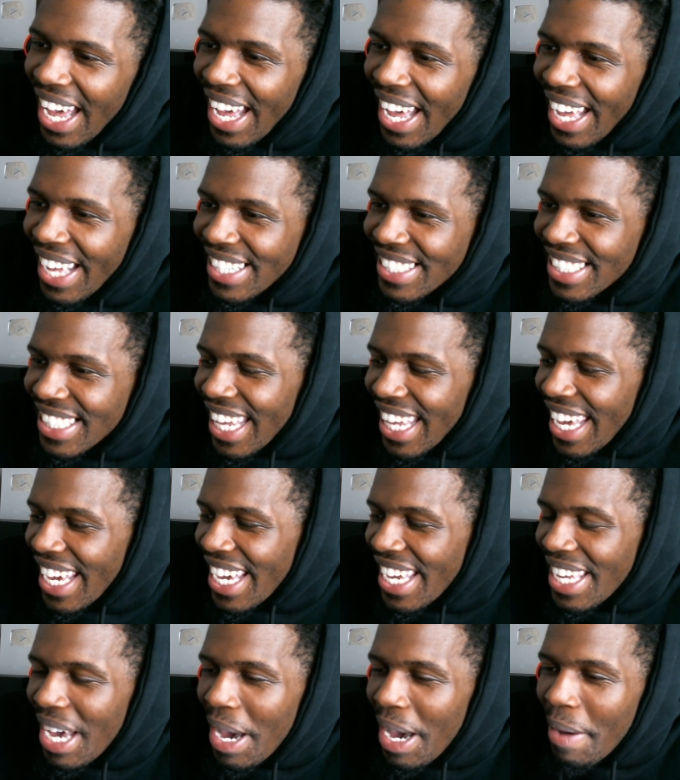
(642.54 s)
She like
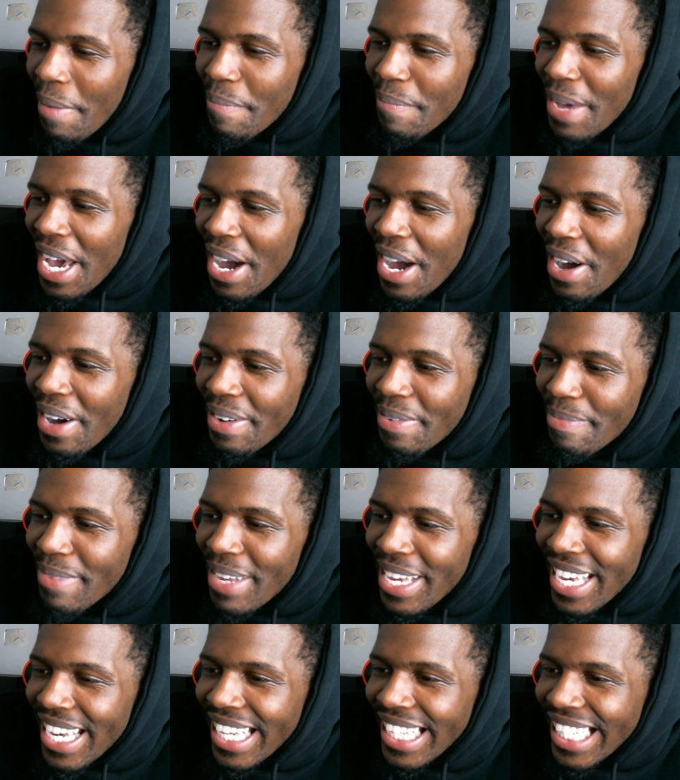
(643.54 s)
in your mouth,
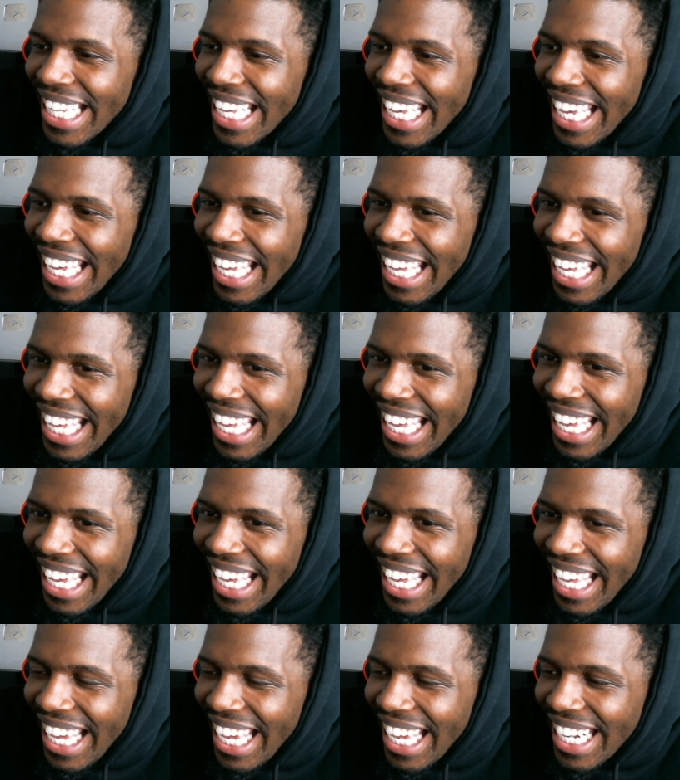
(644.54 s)
bitch.
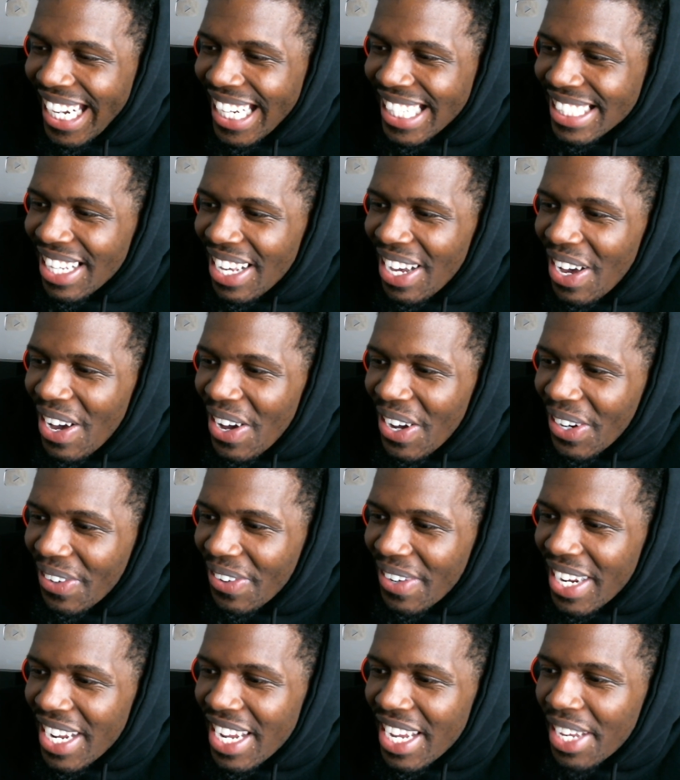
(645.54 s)
And it's all
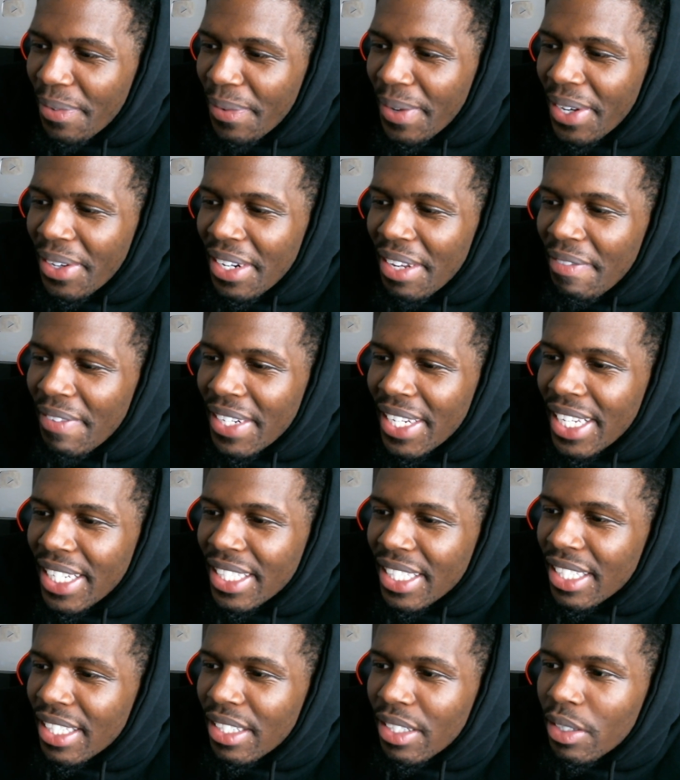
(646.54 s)
green. We don't even need
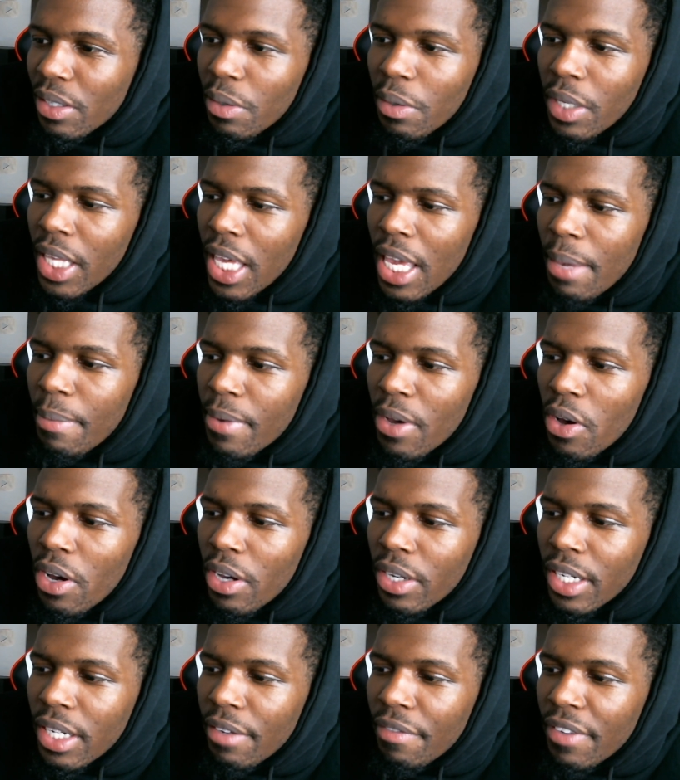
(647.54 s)
to keep
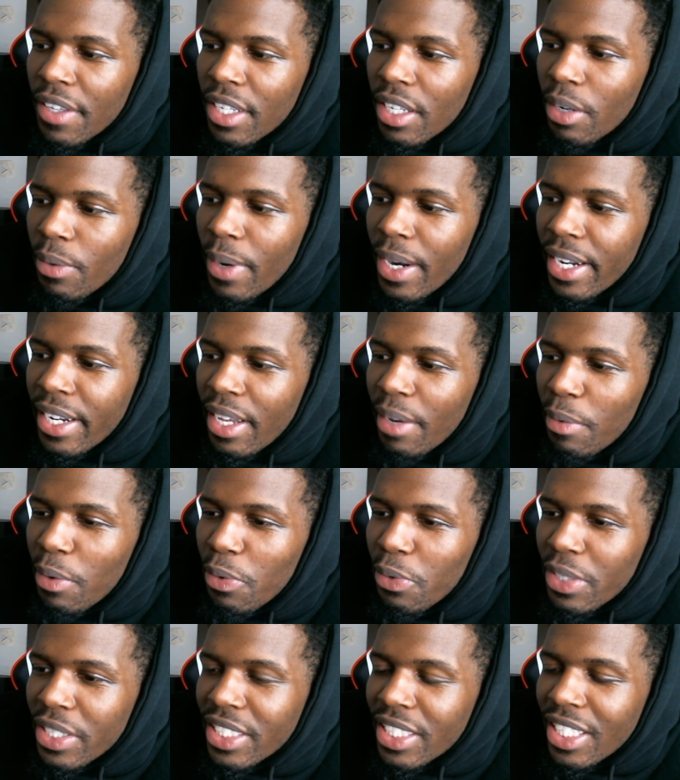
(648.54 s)
going in the video right now. We
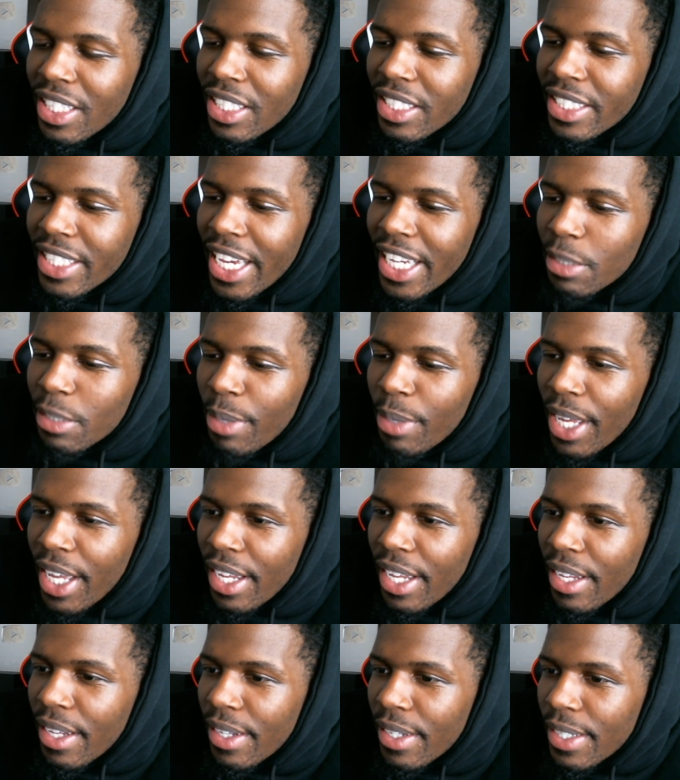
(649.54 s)
want to see the snatch back.
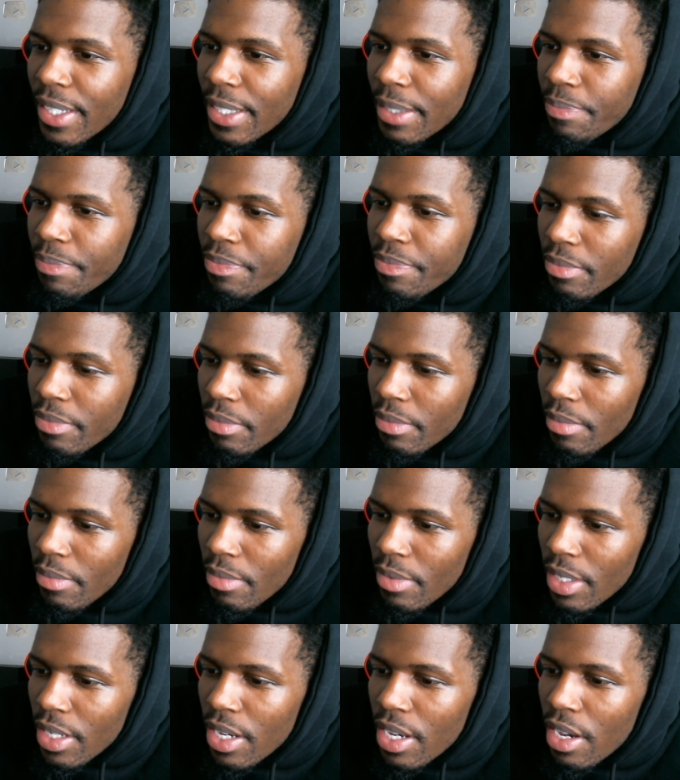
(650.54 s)

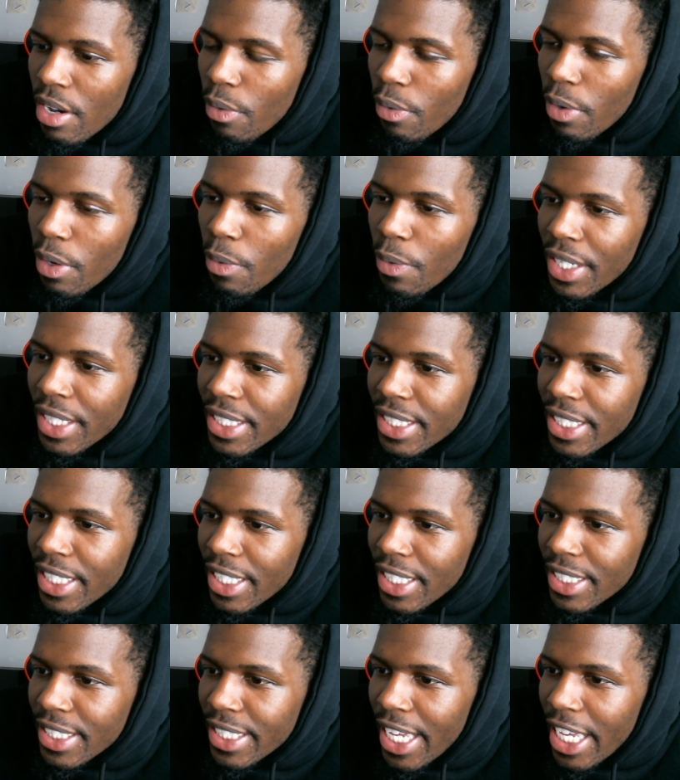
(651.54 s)
We want to see
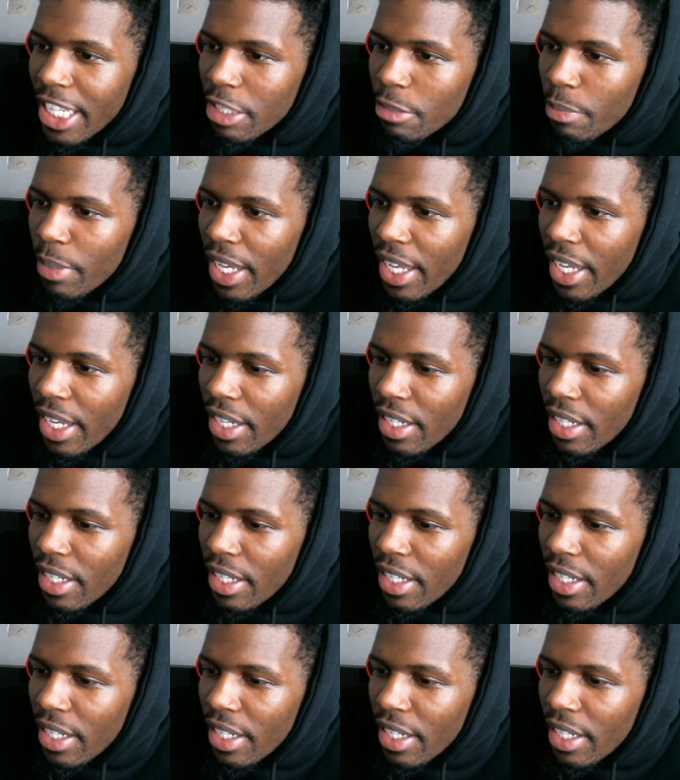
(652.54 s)
the snatch back.